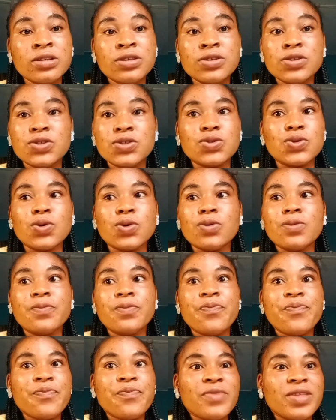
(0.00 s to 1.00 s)
So
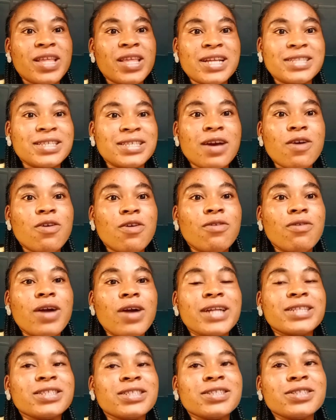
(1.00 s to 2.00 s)
that's how
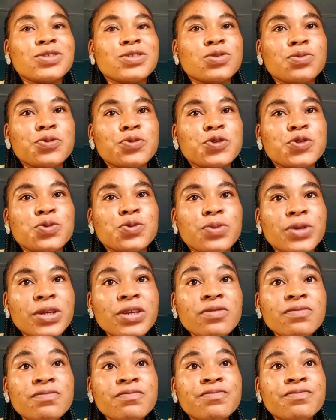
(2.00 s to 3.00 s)
I think it's supposed to
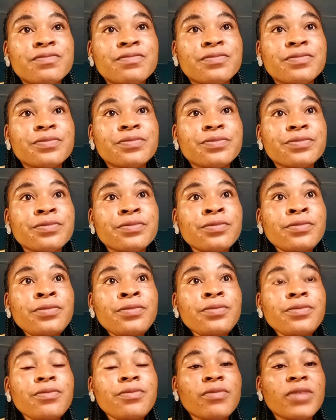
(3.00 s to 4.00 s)
be.
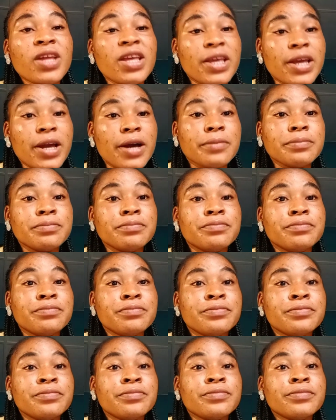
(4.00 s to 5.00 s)
Yeah.
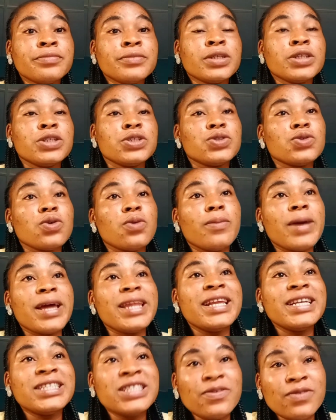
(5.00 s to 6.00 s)
So my
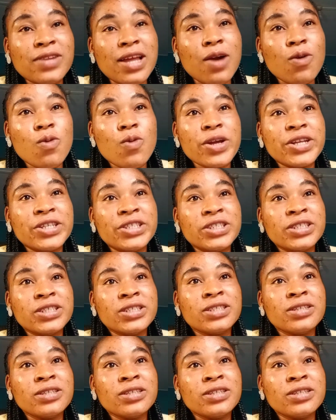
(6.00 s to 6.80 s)
native language